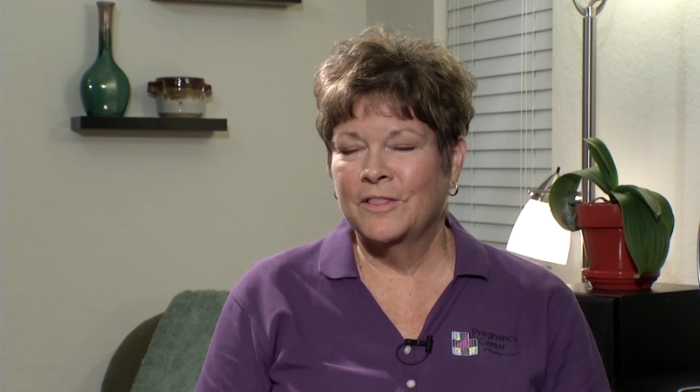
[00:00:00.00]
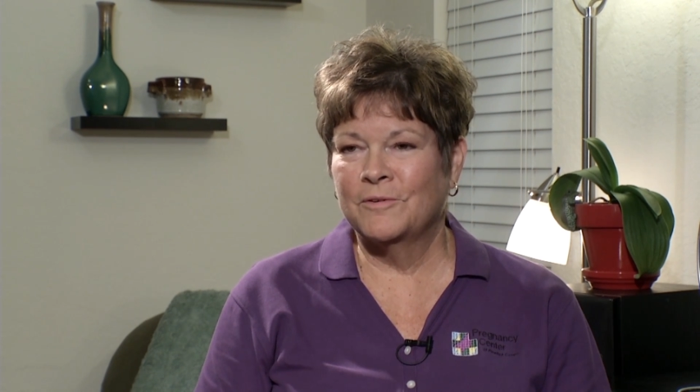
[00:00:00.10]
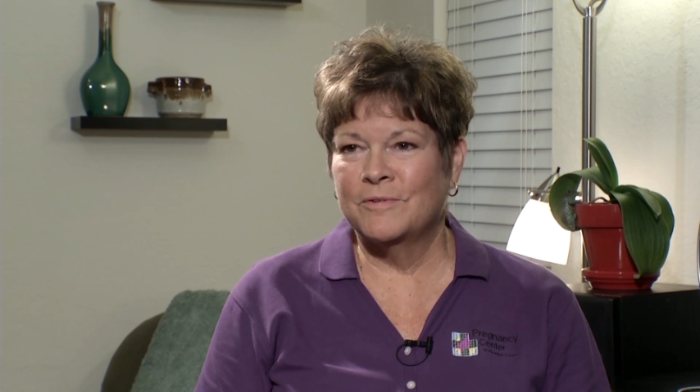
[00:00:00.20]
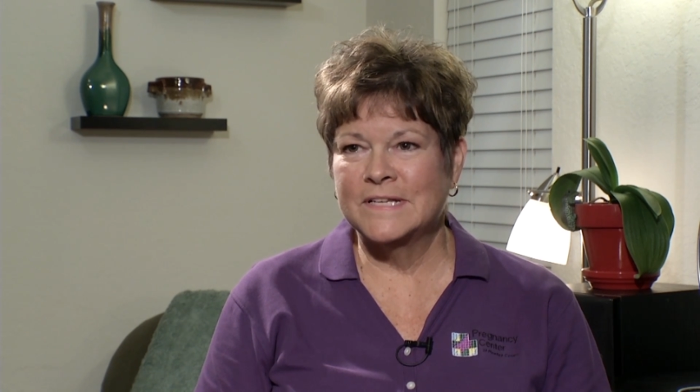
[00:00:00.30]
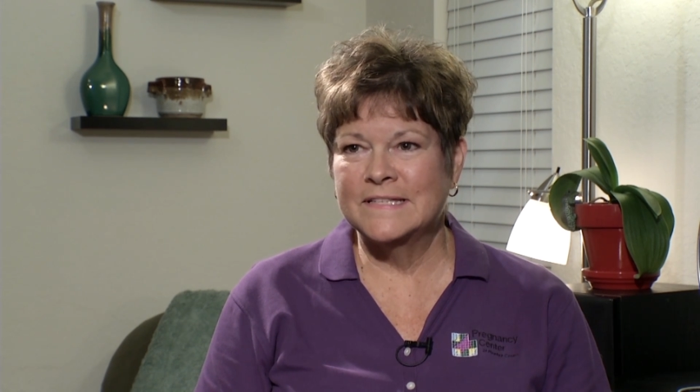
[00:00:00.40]

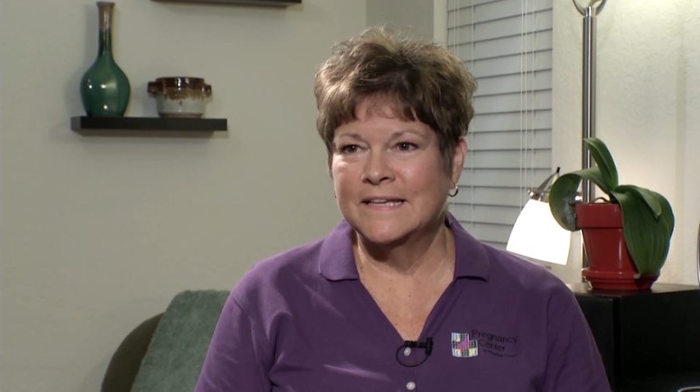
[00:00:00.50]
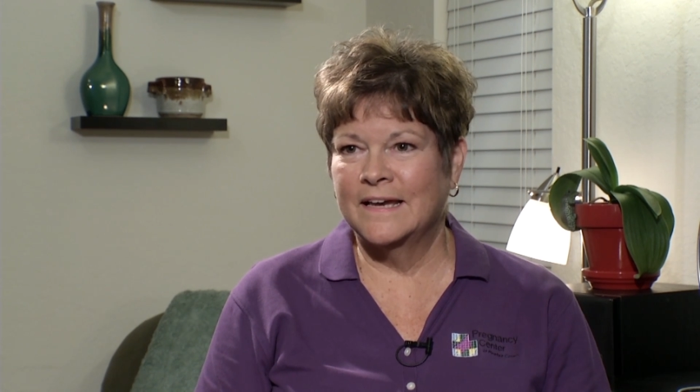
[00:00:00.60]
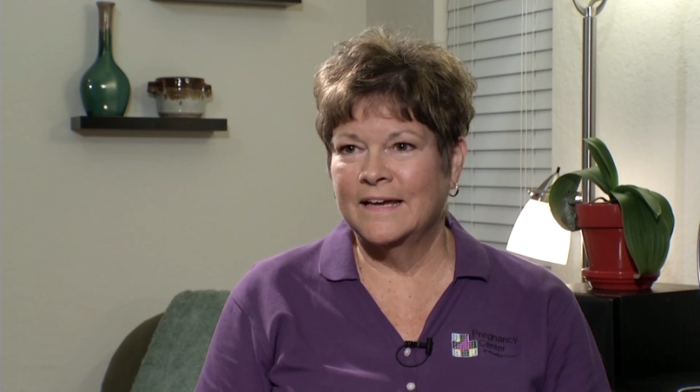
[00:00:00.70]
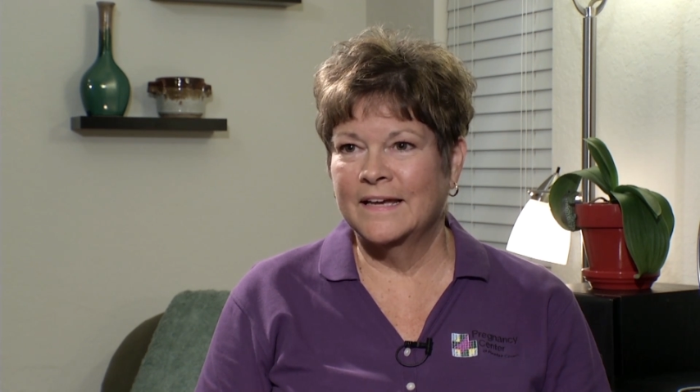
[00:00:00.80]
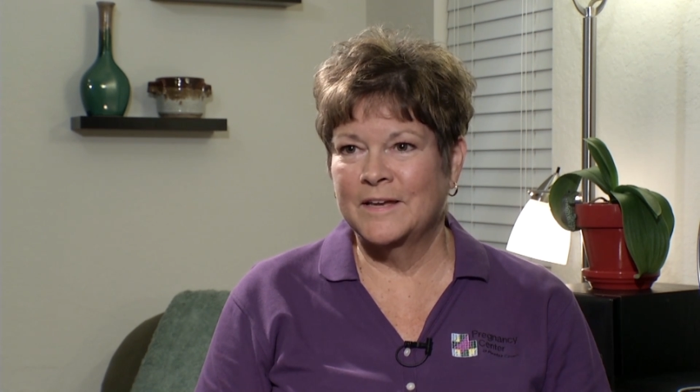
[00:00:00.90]

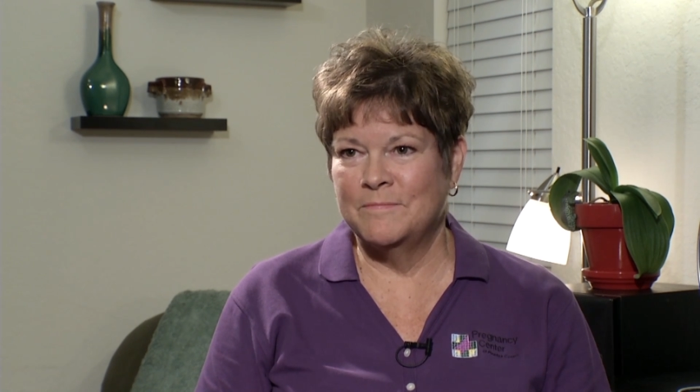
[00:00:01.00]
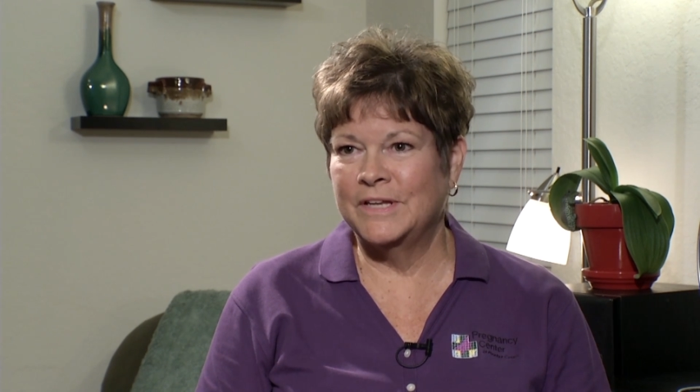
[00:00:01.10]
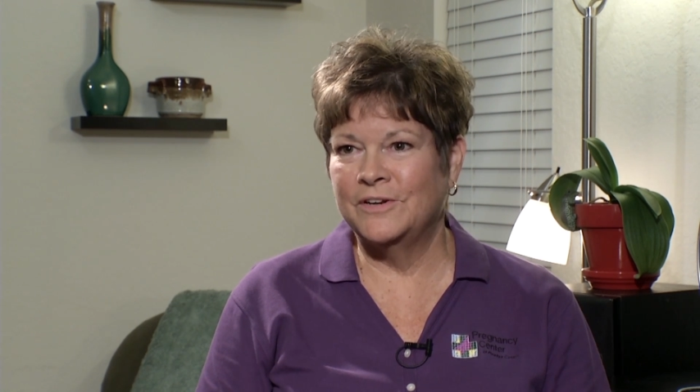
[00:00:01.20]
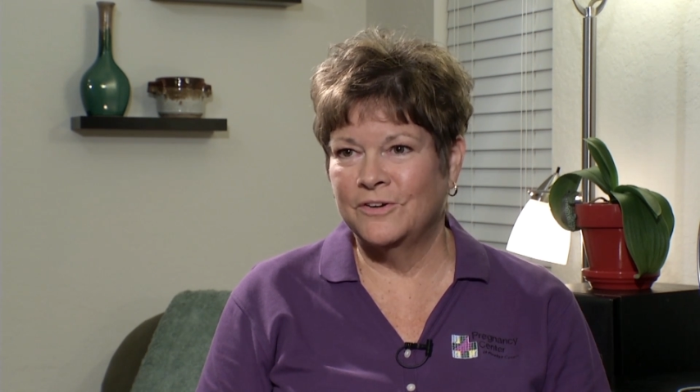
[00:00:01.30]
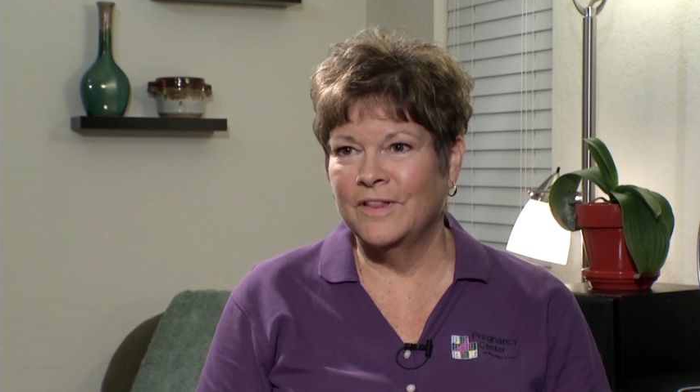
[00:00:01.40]
Larissa
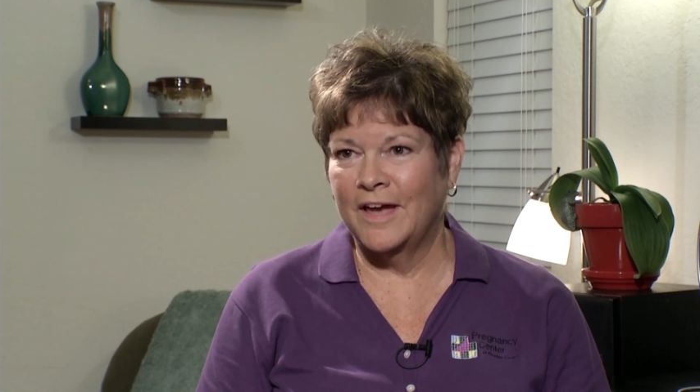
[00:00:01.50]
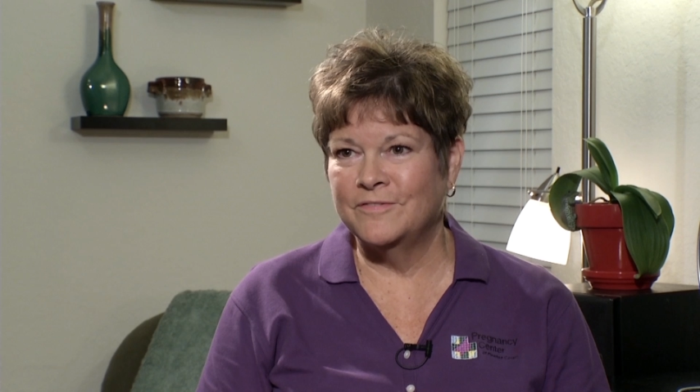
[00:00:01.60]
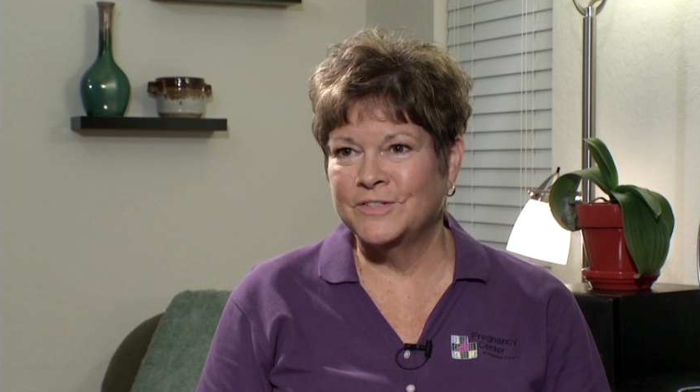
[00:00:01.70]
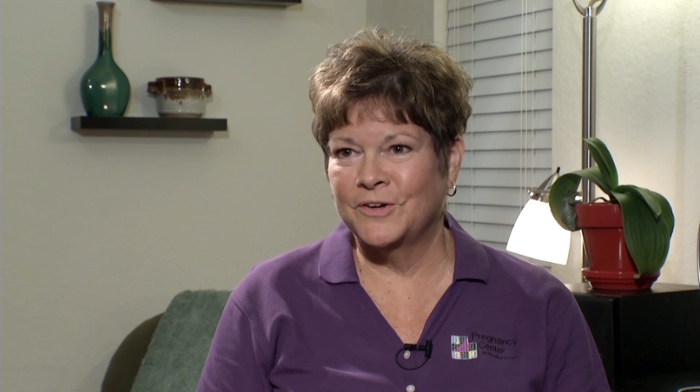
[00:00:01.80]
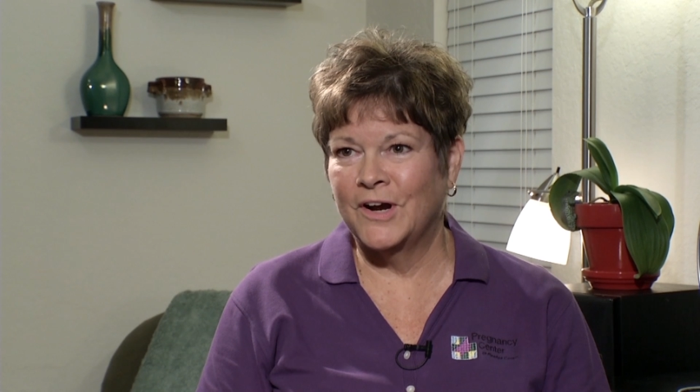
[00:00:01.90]
committed her
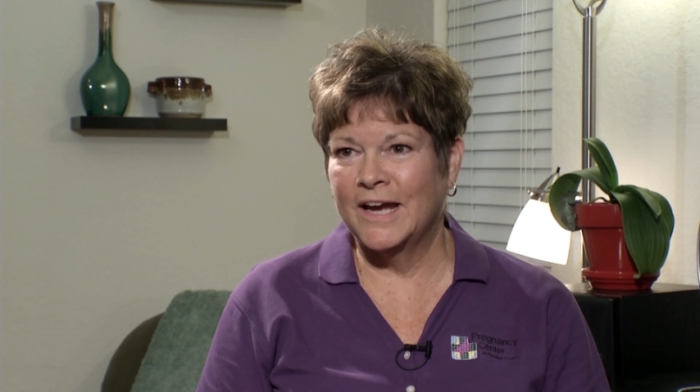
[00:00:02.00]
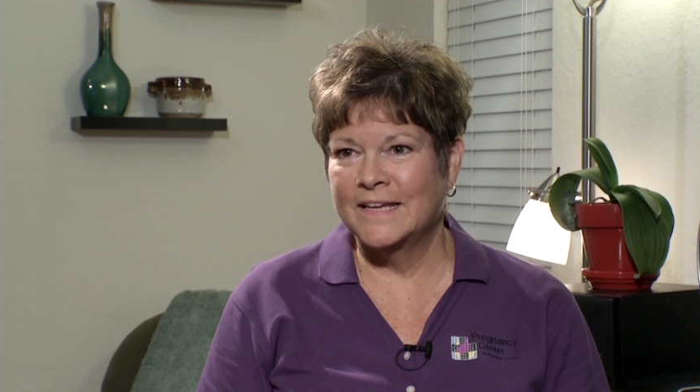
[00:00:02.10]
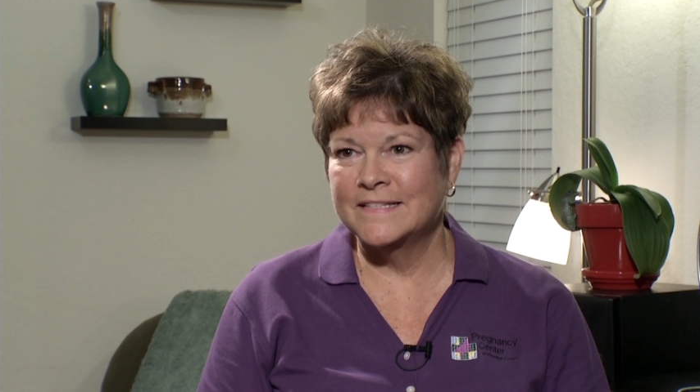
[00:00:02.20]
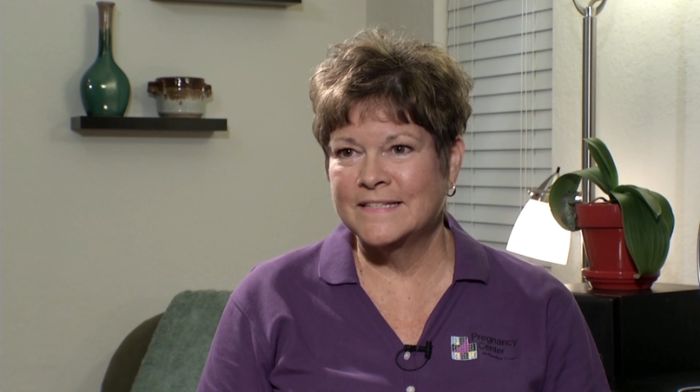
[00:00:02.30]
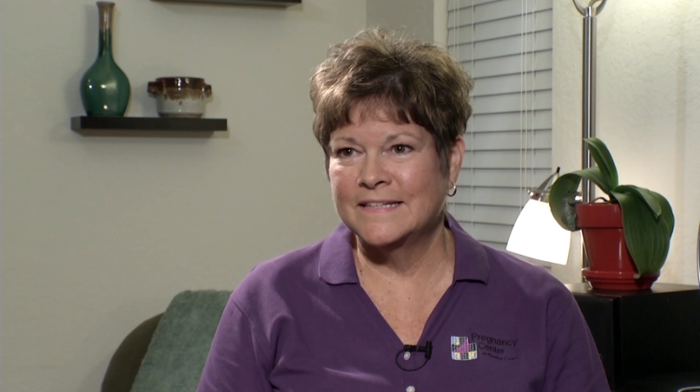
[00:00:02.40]
life to
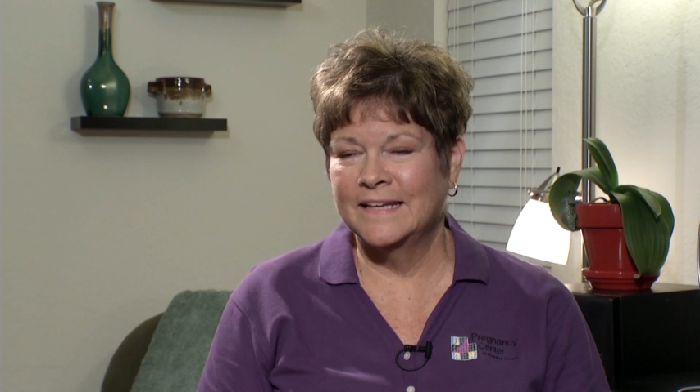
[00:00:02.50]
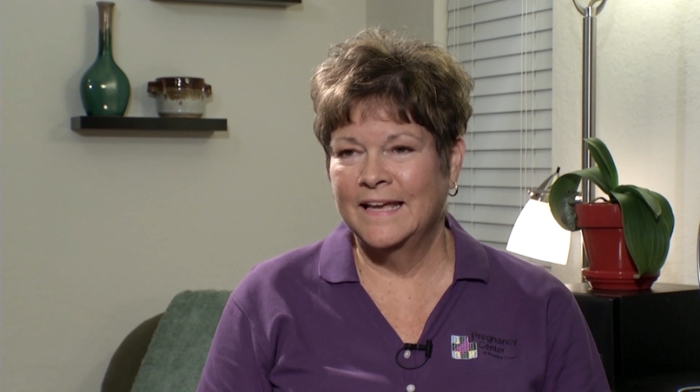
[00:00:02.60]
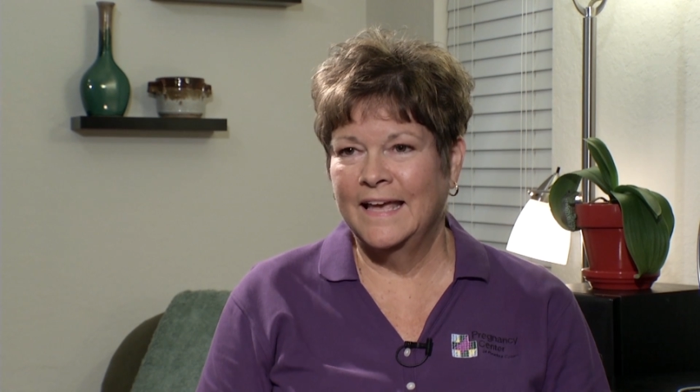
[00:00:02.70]
Christ.